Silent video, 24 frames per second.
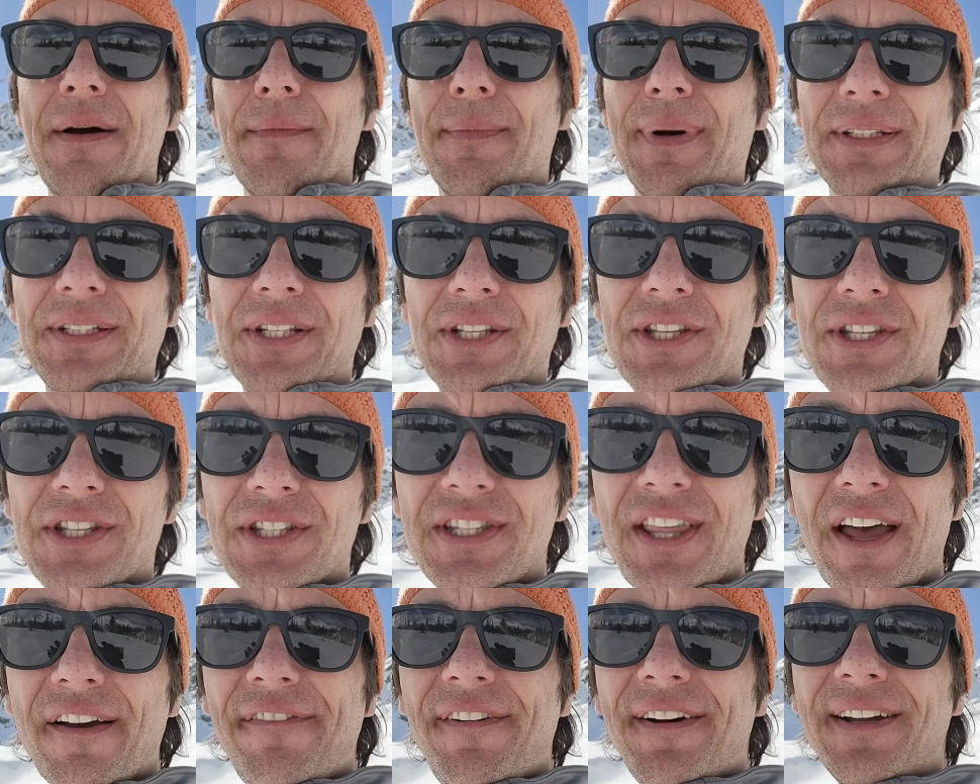But this is
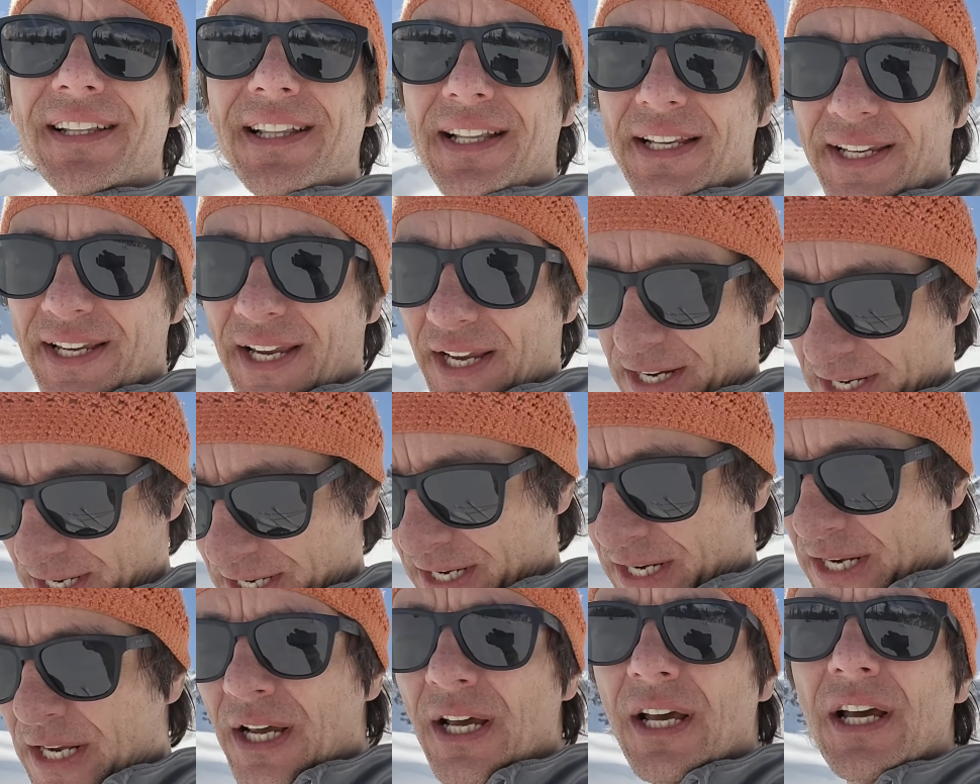definitely
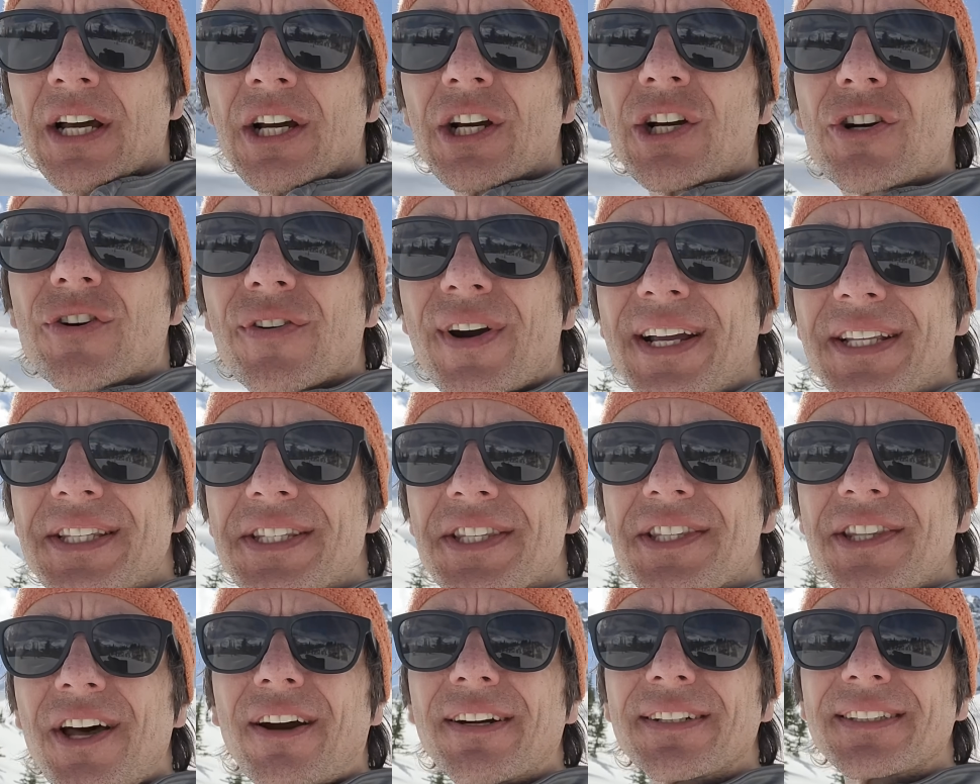great
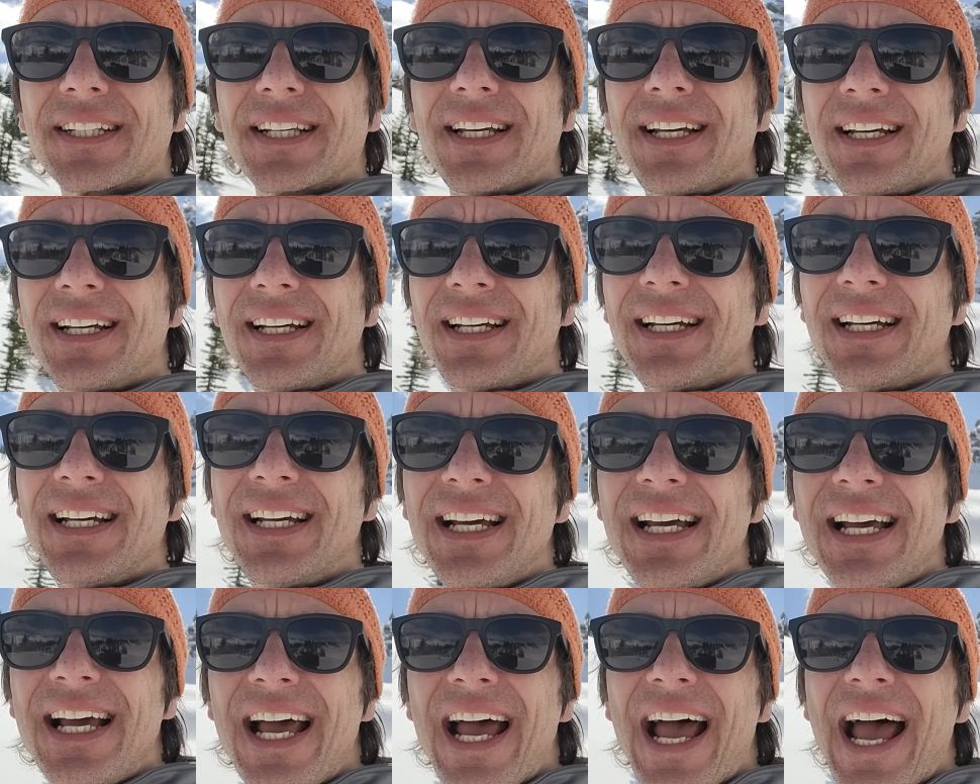start
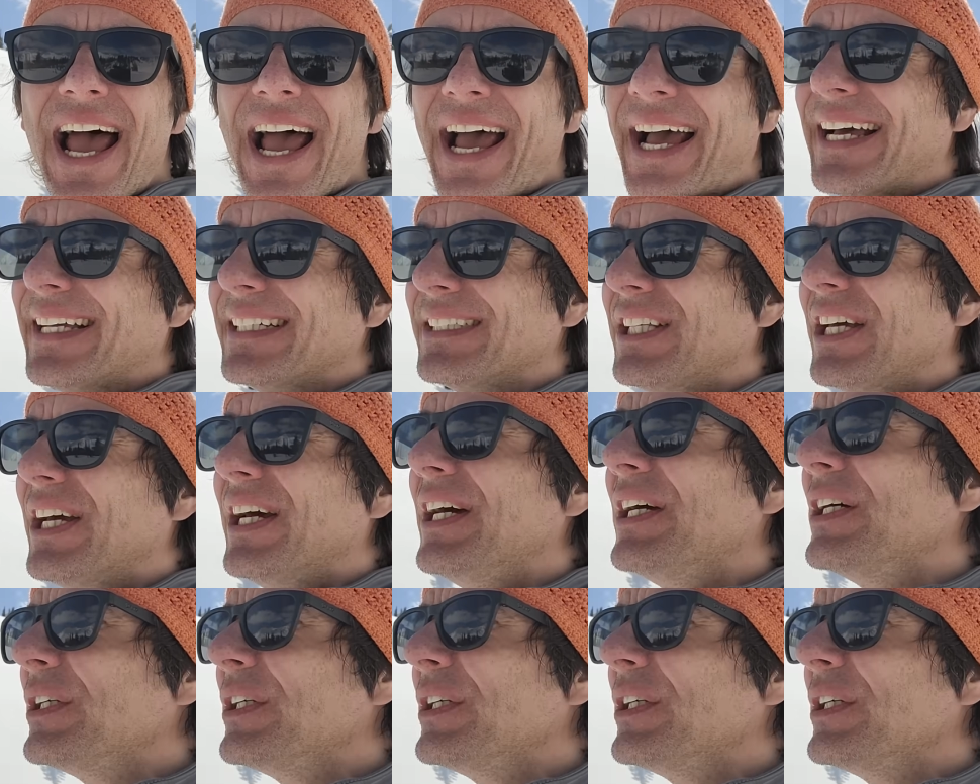and